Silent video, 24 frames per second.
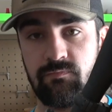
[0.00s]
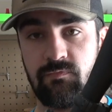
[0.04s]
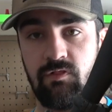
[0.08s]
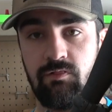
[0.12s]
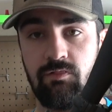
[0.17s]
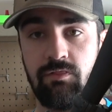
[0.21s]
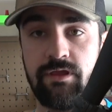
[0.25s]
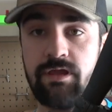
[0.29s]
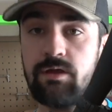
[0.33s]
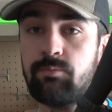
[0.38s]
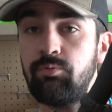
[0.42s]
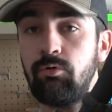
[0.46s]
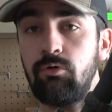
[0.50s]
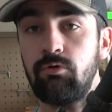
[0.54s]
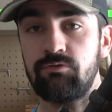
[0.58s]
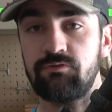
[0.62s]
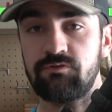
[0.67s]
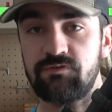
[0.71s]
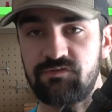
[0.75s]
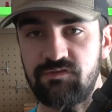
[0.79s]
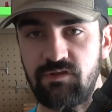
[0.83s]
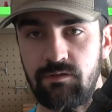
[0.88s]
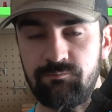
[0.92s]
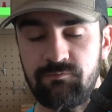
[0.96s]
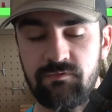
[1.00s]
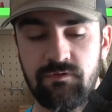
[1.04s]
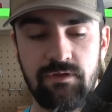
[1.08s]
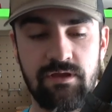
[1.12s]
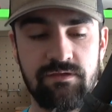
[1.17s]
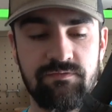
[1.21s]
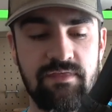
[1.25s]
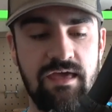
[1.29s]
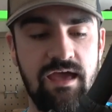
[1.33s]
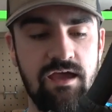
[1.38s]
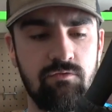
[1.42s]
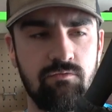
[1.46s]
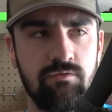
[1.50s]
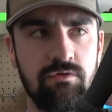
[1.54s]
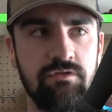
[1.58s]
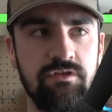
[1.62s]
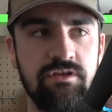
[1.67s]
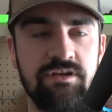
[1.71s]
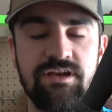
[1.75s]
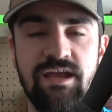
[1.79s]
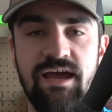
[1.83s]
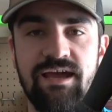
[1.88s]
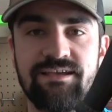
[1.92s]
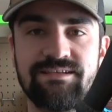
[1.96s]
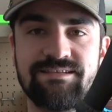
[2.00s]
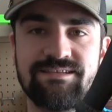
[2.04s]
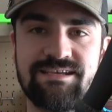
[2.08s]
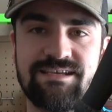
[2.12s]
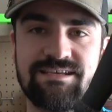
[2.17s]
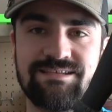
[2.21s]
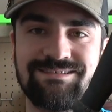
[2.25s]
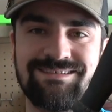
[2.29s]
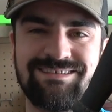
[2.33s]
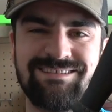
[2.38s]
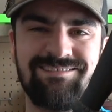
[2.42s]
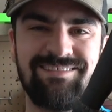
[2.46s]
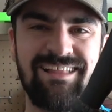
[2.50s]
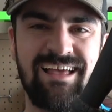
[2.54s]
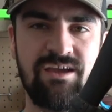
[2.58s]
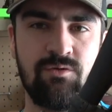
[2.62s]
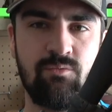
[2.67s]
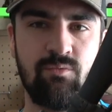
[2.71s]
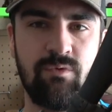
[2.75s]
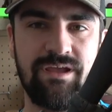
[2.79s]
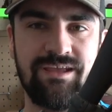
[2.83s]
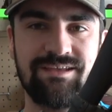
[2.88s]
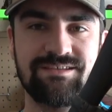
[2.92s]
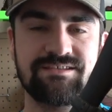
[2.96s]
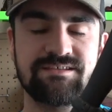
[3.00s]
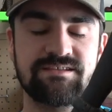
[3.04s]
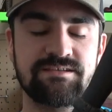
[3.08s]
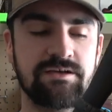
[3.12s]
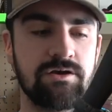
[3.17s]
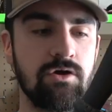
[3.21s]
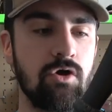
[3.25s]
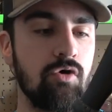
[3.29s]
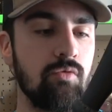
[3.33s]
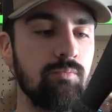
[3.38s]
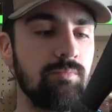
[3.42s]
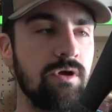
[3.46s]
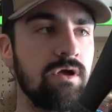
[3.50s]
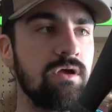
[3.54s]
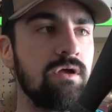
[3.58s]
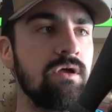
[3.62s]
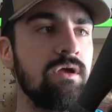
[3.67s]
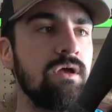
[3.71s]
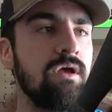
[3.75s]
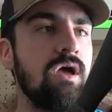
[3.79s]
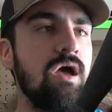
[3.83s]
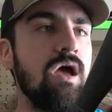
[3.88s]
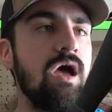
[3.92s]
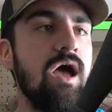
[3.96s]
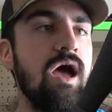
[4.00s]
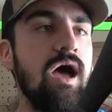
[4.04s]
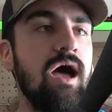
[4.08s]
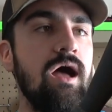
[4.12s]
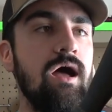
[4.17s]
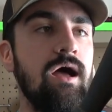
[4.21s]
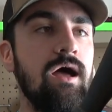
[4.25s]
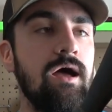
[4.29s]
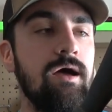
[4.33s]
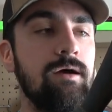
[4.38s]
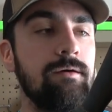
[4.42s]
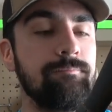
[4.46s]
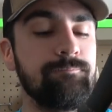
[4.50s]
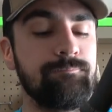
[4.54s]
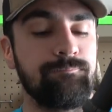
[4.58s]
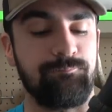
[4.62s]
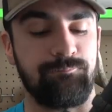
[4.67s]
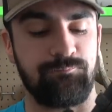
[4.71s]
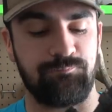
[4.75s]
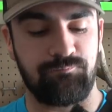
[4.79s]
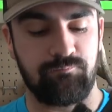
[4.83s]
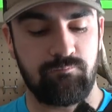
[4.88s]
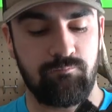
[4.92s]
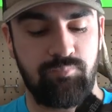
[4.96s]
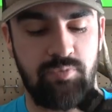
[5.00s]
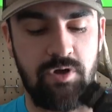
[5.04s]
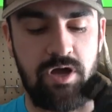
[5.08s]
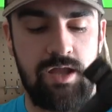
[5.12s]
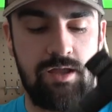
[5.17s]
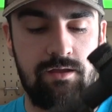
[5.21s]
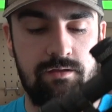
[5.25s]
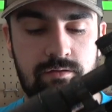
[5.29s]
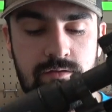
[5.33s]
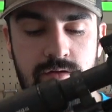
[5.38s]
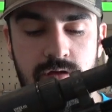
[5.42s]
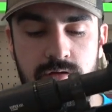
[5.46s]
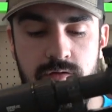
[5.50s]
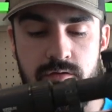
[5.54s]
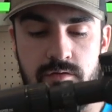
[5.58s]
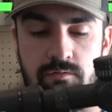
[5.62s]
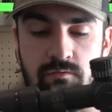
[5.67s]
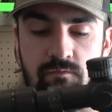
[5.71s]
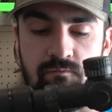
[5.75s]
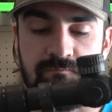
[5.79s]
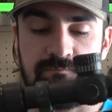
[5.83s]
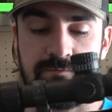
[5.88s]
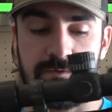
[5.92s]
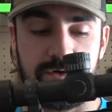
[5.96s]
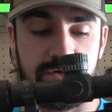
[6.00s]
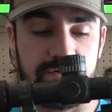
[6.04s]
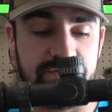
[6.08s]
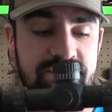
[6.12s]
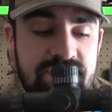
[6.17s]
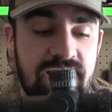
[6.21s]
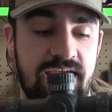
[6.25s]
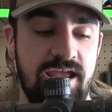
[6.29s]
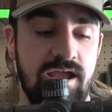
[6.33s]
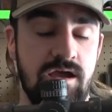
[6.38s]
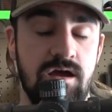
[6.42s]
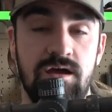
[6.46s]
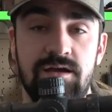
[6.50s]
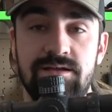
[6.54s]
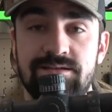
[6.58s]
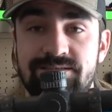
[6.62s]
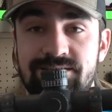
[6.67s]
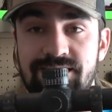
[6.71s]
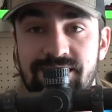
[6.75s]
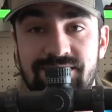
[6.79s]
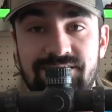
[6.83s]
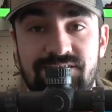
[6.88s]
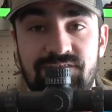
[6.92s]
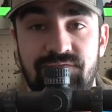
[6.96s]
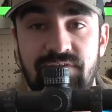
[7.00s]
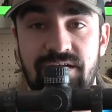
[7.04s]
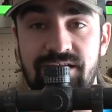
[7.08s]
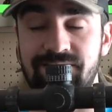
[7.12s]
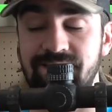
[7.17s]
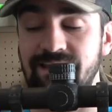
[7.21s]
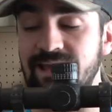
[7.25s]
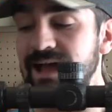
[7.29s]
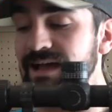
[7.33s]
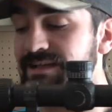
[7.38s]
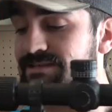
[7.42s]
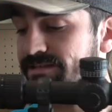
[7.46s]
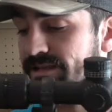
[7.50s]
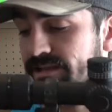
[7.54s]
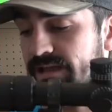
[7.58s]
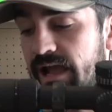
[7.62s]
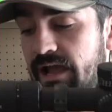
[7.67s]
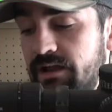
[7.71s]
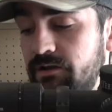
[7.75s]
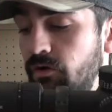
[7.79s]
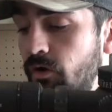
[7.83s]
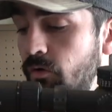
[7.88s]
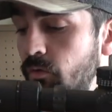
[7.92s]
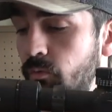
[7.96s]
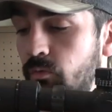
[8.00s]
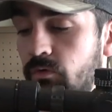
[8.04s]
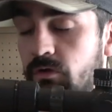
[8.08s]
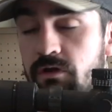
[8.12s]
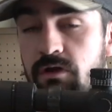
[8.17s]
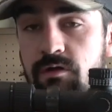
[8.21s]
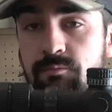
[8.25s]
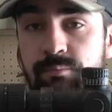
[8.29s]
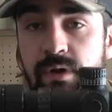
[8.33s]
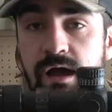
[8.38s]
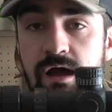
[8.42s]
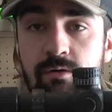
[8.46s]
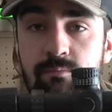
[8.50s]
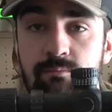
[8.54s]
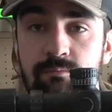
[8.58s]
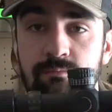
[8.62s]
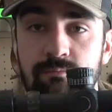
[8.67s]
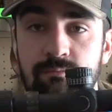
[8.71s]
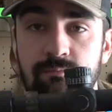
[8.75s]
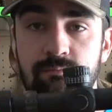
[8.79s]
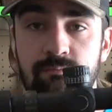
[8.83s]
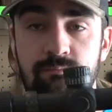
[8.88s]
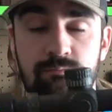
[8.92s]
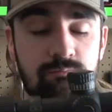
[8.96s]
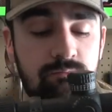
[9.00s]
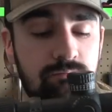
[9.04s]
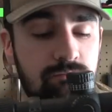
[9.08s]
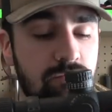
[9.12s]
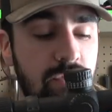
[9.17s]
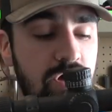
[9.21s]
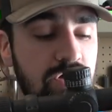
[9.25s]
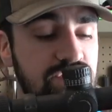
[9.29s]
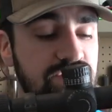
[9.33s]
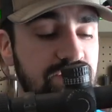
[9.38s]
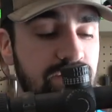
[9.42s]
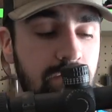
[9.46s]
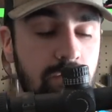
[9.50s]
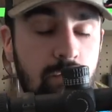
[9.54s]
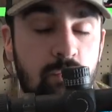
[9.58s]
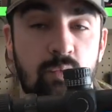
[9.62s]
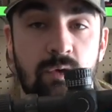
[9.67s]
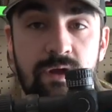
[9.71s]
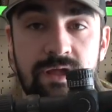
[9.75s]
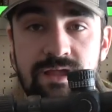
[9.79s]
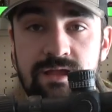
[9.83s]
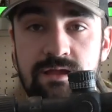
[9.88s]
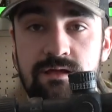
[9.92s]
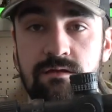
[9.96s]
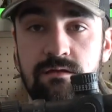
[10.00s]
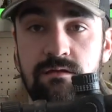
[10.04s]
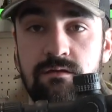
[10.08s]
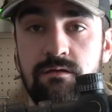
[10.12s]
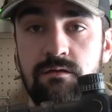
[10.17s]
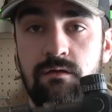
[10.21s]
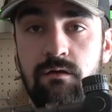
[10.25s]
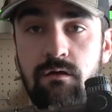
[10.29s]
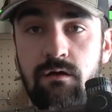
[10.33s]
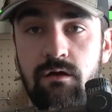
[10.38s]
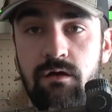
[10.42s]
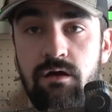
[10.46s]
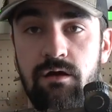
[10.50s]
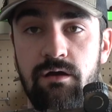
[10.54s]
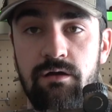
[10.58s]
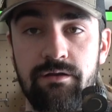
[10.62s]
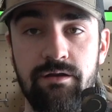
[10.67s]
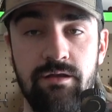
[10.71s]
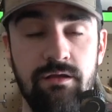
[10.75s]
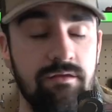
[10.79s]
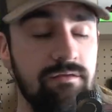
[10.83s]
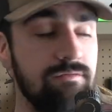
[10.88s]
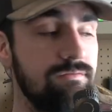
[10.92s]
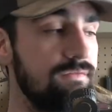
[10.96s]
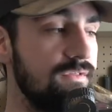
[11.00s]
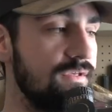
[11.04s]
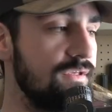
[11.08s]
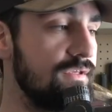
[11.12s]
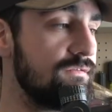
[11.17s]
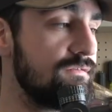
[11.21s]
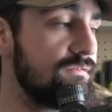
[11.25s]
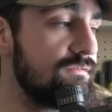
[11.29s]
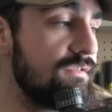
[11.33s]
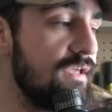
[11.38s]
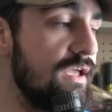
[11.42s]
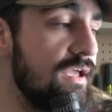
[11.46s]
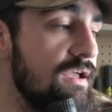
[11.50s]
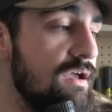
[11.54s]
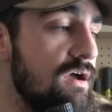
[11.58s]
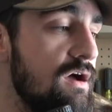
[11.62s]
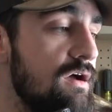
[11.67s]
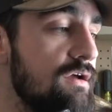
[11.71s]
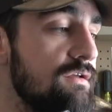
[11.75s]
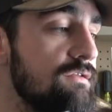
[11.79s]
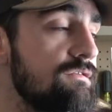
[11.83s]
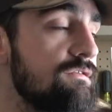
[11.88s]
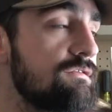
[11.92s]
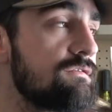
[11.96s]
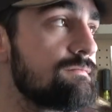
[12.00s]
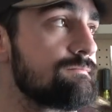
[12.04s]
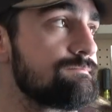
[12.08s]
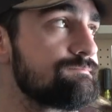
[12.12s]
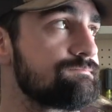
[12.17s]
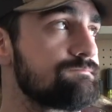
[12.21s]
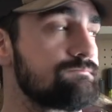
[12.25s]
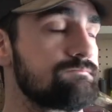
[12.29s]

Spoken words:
Leopold or something like that. Really nice, easy, lightweight scope. But for day hunts, it's fantastic. I don't worry about much for weight on these day hunts.